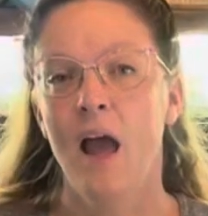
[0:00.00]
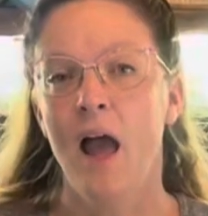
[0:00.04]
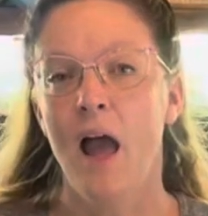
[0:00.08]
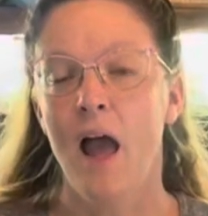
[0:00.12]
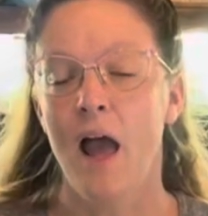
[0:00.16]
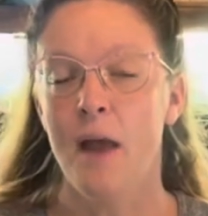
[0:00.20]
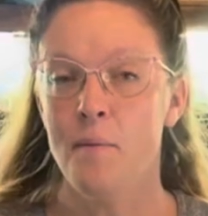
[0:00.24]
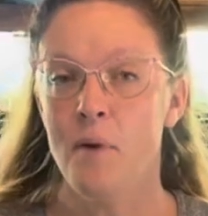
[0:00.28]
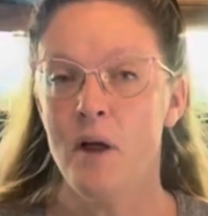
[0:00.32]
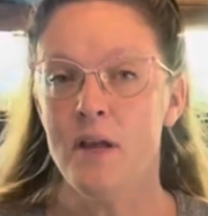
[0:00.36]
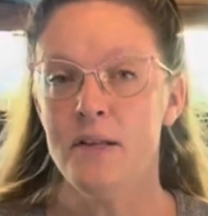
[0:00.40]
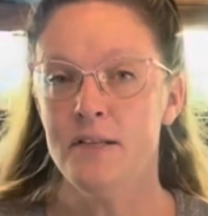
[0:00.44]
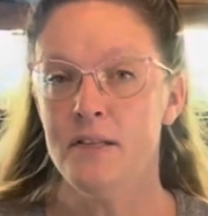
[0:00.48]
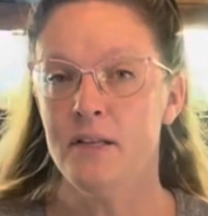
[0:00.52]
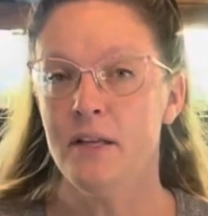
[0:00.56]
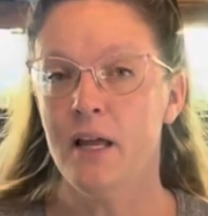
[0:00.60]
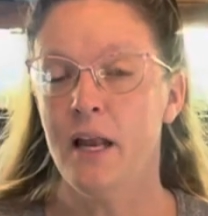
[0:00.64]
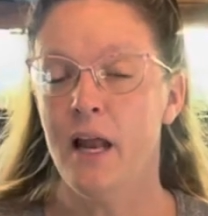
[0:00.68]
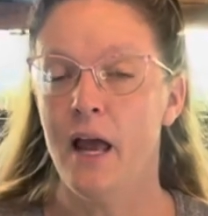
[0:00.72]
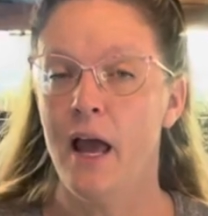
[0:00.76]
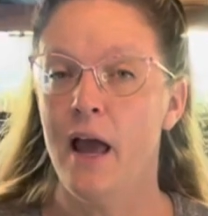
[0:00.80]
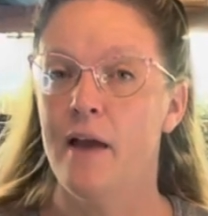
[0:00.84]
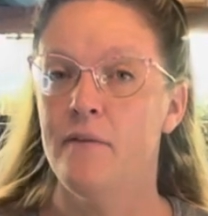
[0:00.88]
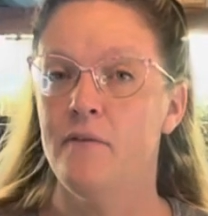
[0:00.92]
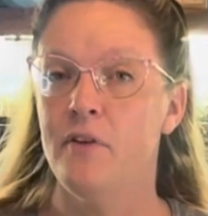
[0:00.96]
I'm also going
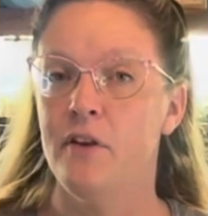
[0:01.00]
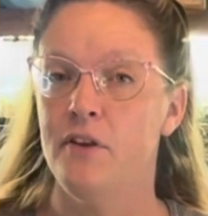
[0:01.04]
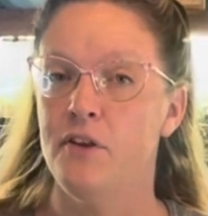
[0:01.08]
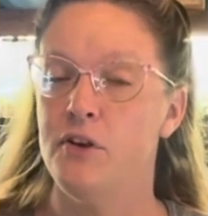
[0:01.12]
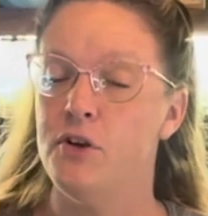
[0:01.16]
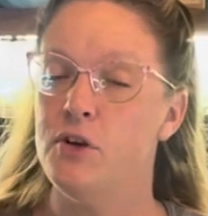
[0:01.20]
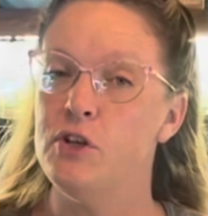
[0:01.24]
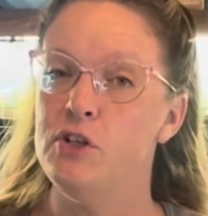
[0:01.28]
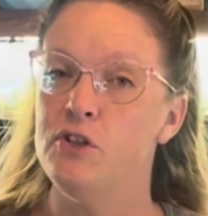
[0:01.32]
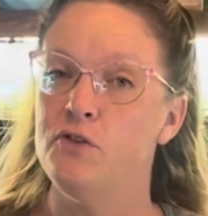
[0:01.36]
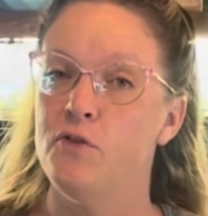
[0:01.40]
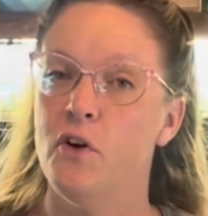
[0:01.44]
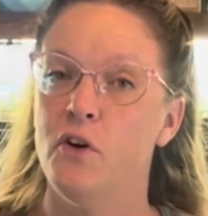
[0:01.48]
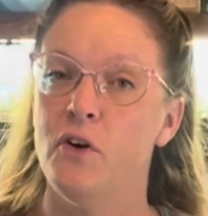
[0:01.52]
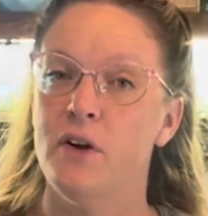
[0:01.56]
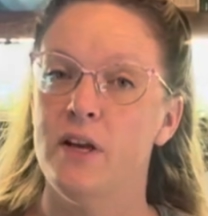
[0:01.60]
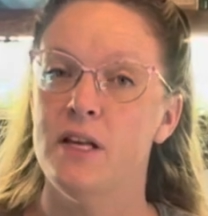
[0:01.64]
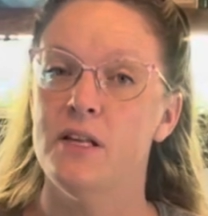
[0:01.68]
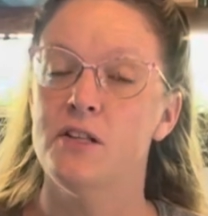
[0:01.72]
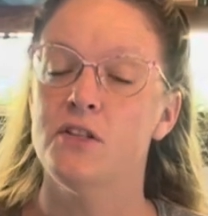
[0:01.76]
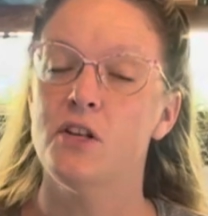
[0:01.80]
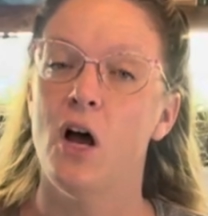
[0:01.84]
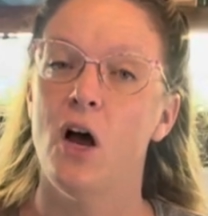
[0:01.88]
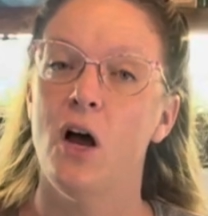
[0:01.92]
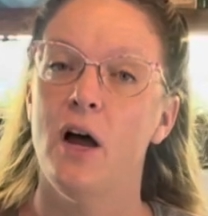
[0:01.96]
to have a huge
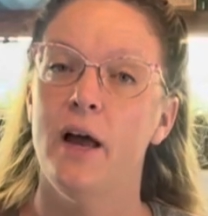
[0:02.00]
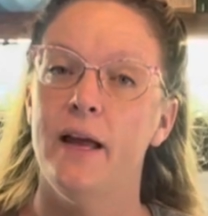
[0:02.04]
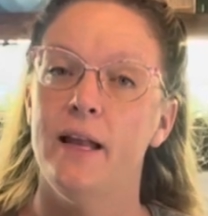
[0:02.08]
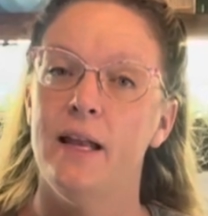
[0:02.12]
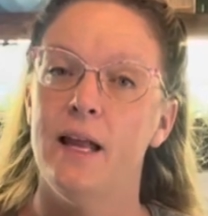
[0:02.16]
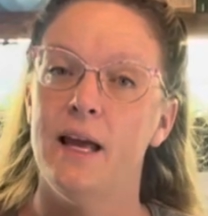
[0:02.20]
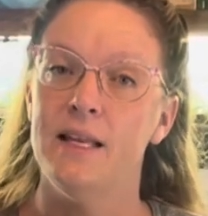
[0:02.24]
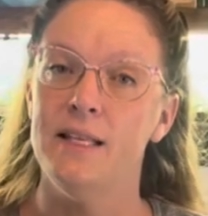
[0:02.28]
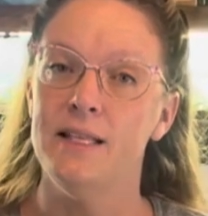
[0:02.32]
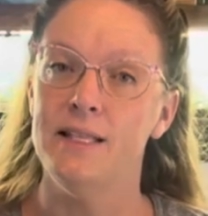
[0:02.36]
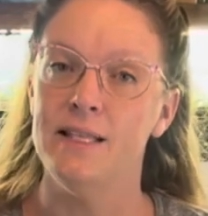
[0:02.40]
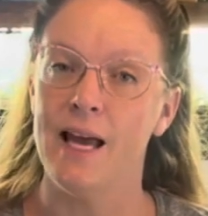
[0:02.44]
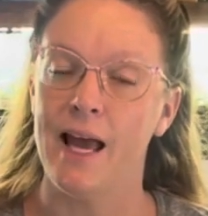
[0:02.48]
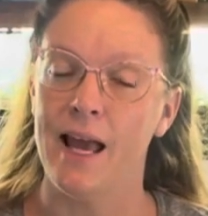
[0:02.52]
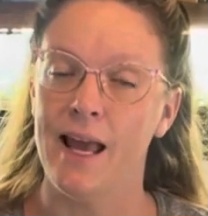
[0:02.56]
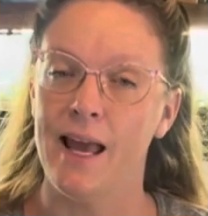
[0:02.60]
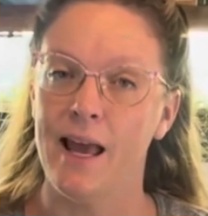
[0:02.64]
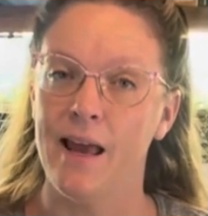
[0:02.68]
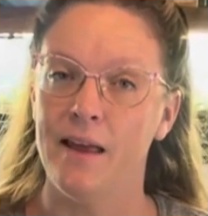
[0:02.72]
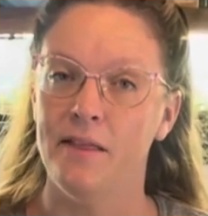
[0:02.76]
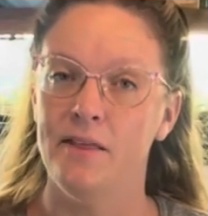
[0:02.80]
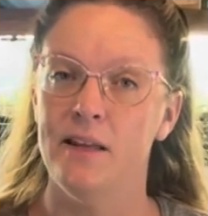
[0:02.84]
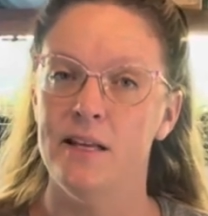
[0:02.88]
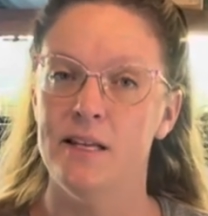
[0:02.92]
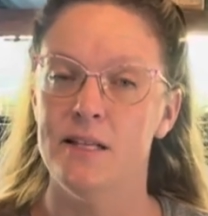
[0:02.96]
focus on
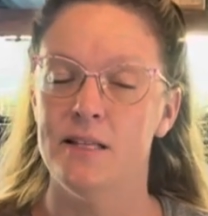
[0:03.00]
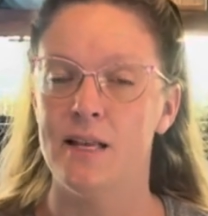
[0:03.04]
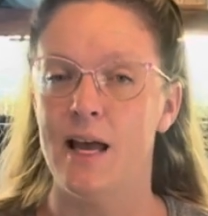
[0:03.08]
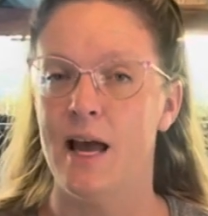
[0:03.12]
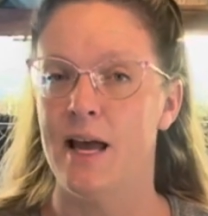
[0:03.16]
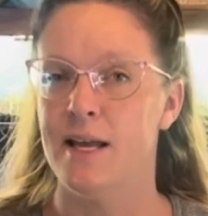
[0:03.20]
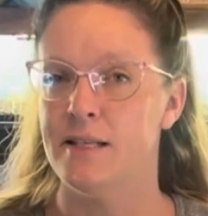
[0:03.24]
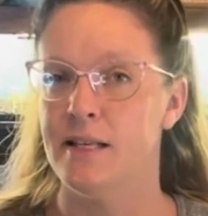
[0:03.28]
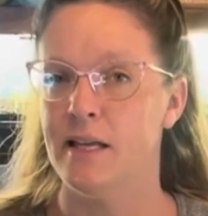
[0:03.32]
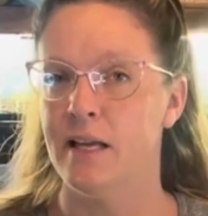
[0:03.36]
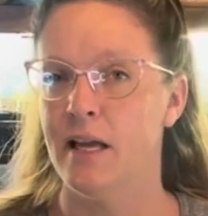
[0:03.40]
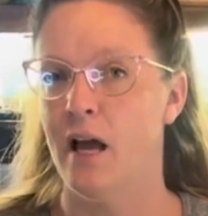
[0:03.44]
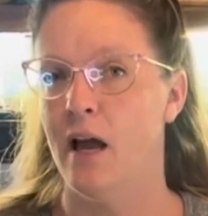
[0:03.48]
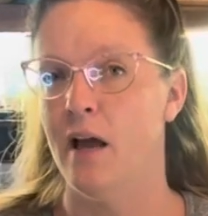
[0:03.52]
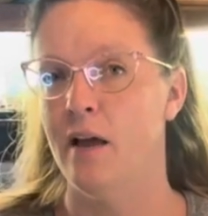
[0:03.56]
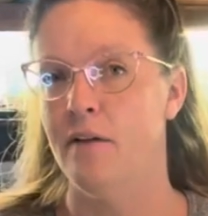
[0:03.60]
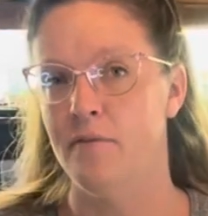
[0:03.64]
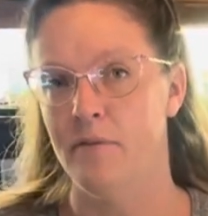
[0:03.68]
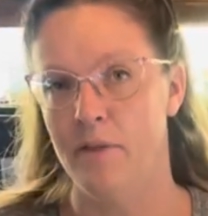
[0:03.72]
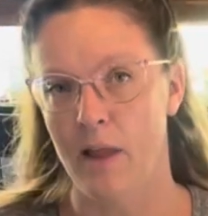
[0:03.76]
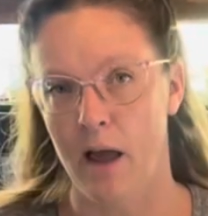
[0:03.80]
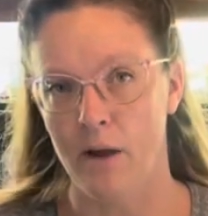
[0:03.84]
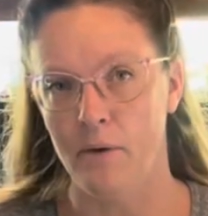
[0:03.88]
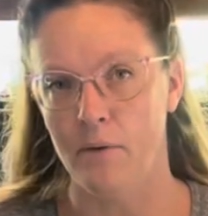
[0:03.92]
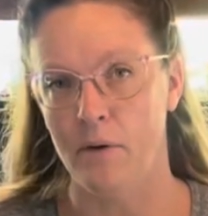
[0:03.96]
dianthus as a cut
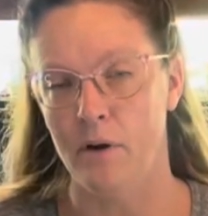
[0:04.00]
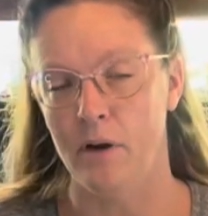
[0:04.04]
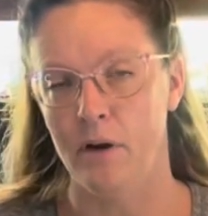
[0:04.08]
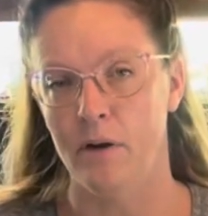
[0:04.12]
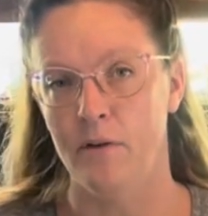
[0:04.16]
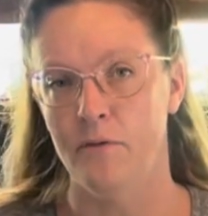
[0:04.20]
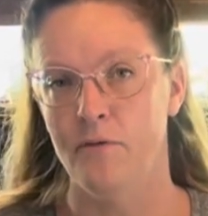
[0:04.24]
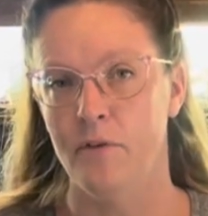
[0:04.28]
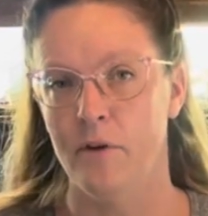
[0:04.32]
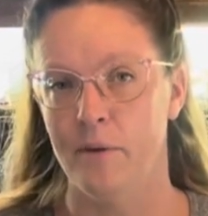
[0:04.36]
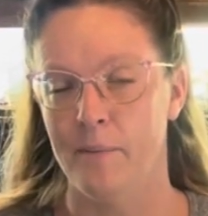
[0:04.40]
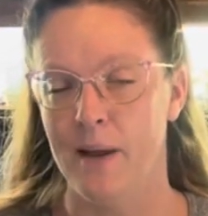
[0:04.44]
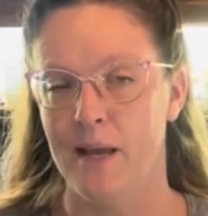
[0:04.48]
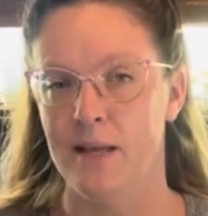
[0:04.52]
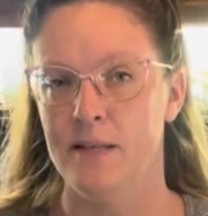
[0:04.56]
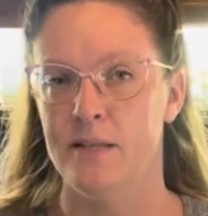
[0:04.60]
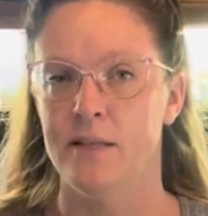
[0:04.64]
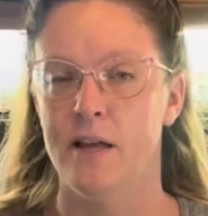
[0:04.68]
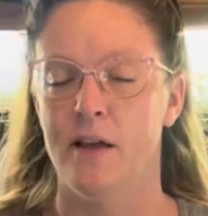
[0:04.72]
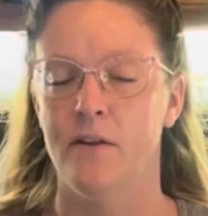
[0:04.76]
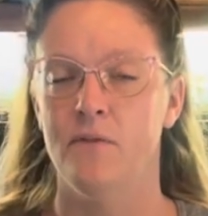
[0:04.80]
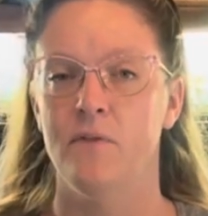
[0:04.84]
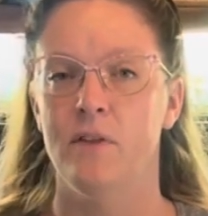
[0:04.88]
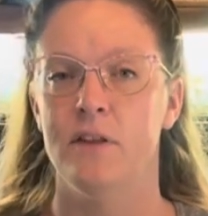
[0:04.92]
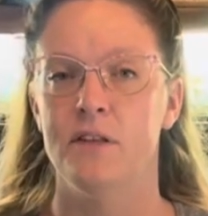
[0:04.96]
flower for
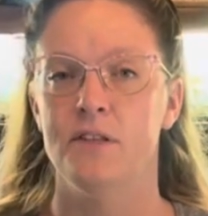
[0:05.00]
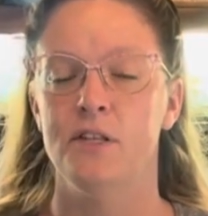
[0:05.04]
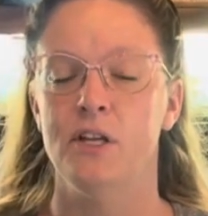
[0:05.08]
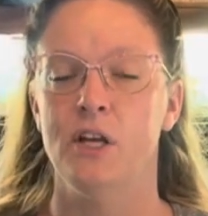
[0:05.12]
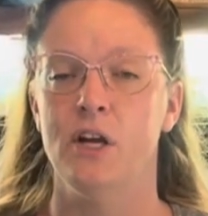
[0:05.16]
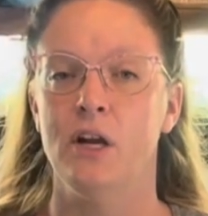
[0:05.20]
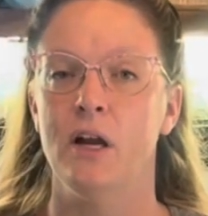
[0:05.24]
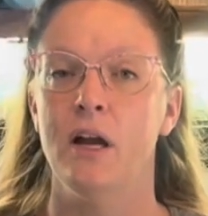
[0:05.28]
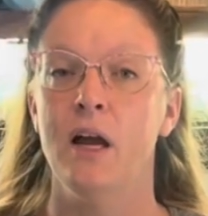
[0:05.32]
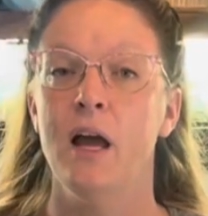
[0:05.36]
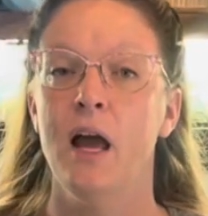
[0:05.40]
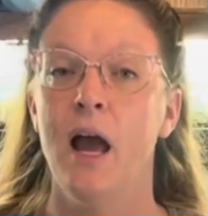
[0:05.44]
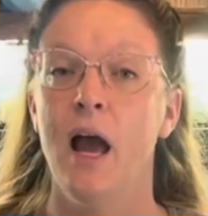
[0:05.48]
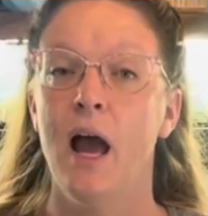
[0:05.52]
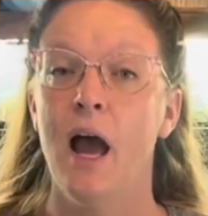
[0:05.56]
myself this year.